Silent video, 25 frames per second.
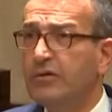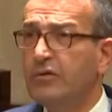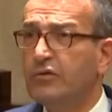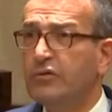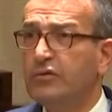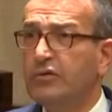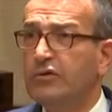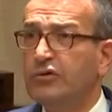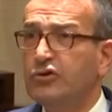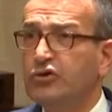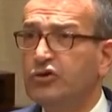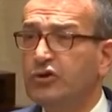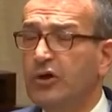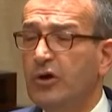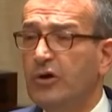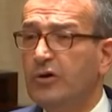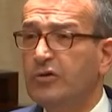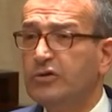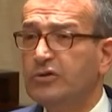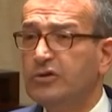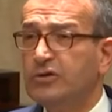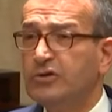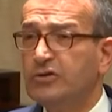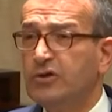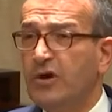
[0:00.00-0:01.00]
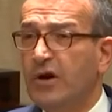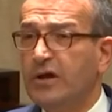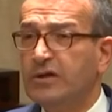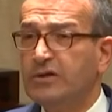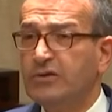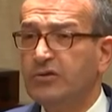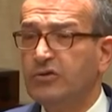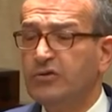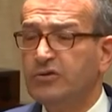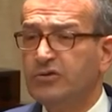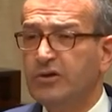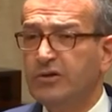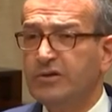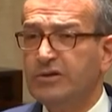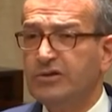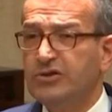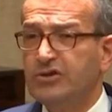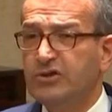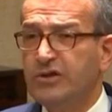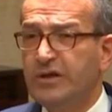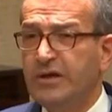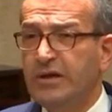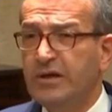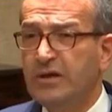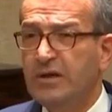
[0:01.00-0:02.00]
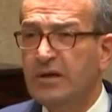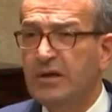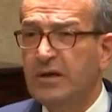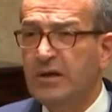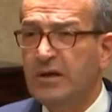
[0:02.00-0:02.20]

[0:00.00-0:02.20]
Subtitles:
the Show Society also this year